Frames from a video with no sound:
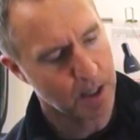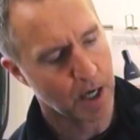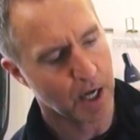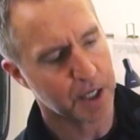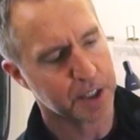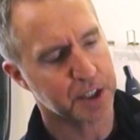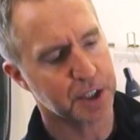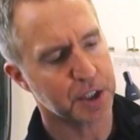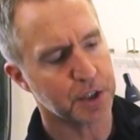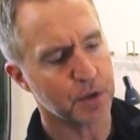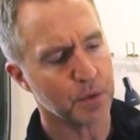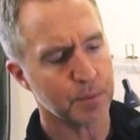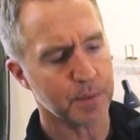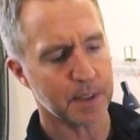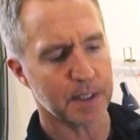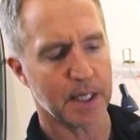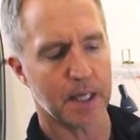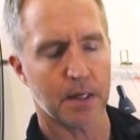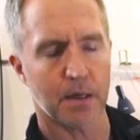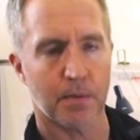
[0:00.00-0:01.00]

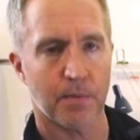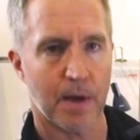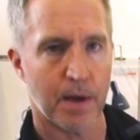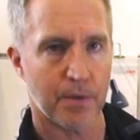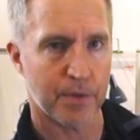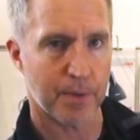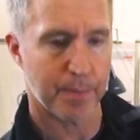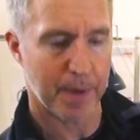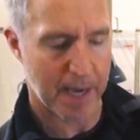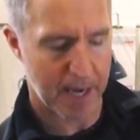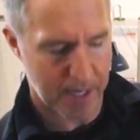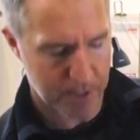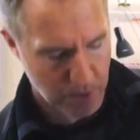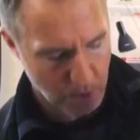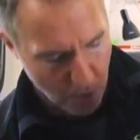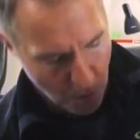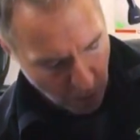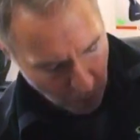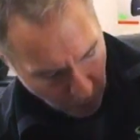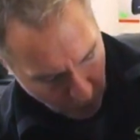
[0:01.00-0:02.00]
accumulate around the bag
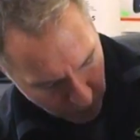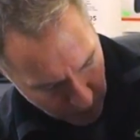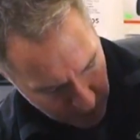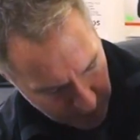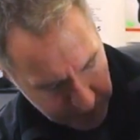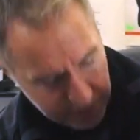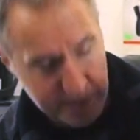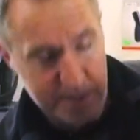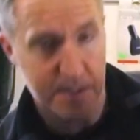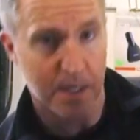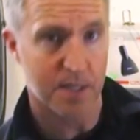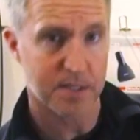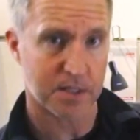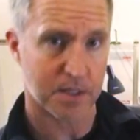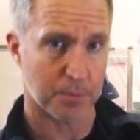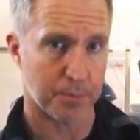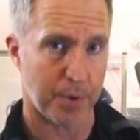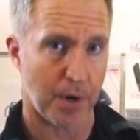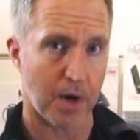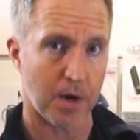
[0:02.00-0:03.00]
or in the dust
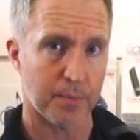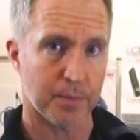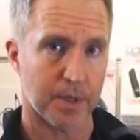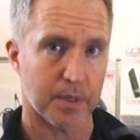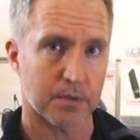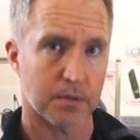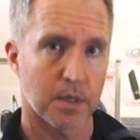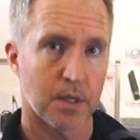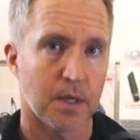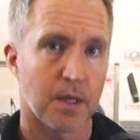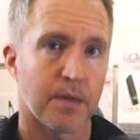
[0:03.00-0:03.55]
compartment.